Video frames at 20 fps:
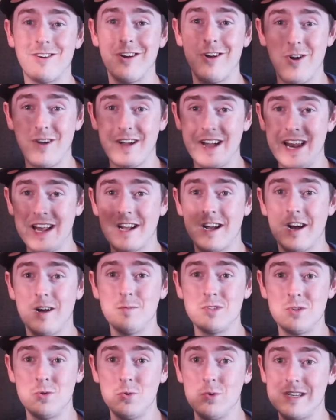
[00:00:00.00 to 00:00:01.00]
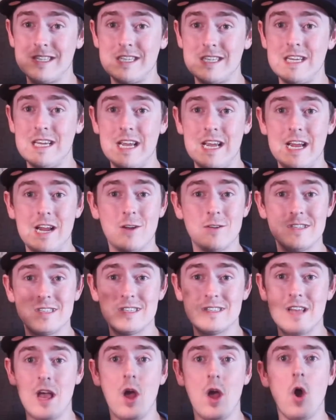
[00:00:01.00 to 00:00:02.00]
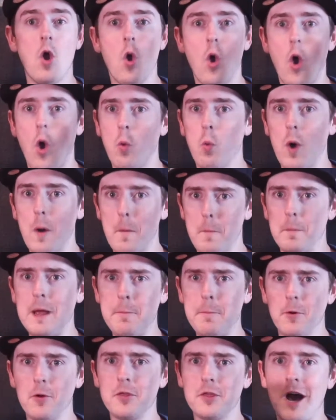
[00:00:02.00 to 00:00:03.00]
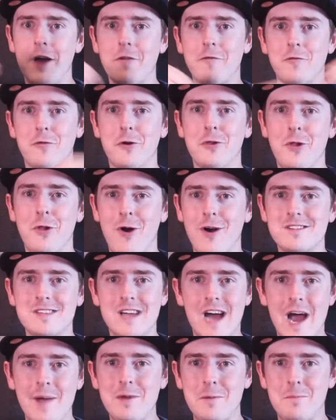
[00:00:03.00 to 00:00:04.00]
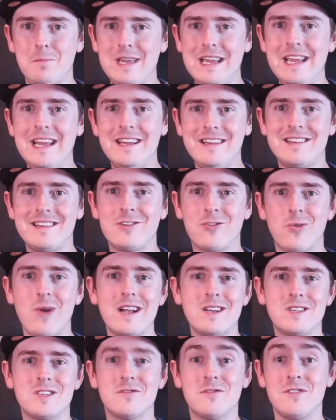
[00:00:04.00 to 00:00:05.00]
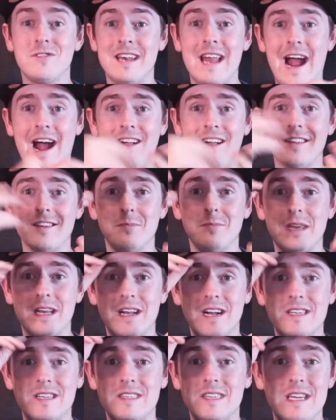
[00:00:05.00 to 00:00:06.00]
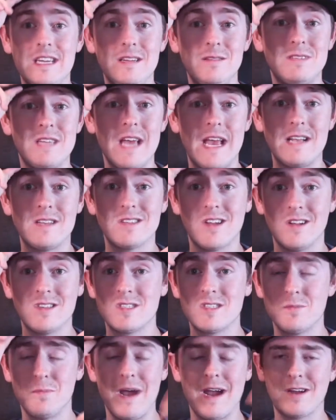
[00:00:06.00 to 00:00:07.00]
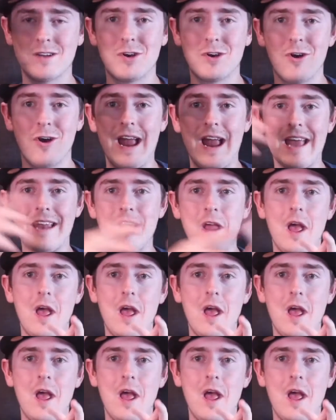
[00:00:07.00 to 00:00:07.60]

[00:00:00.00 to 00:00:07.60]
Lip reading: And it all kind of comes to a T here. This is what people thought for a long time to be Craig's finale, because he takes on Spectre